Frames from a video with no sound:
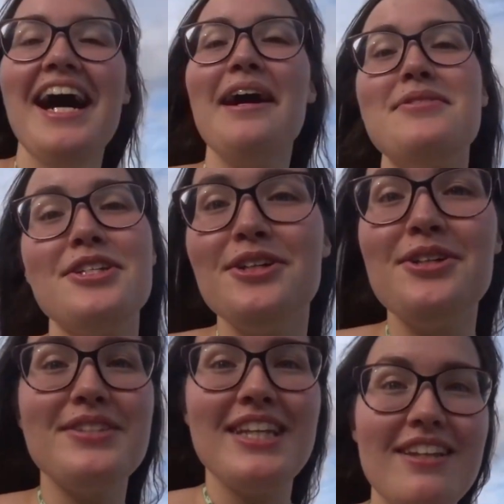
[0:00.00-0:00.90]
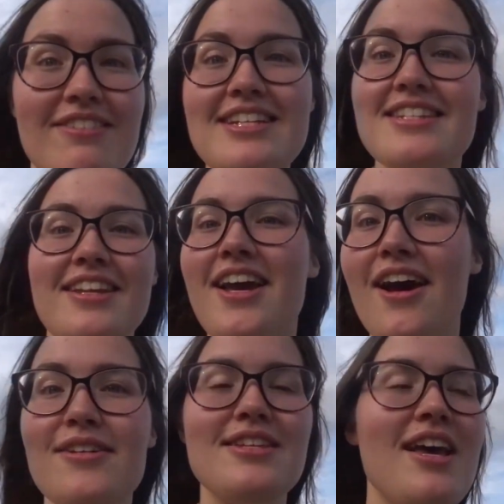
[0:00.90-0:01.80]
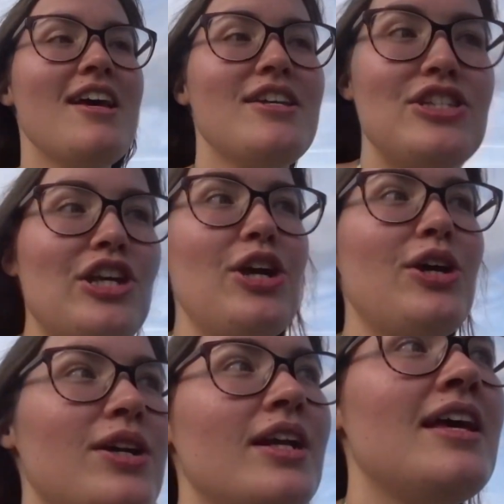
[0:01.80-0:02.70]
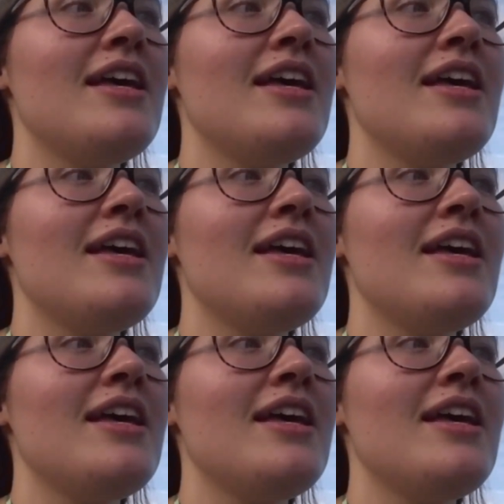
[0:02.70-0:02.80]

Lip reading: I'm sure you'll see the rest of the girls soon,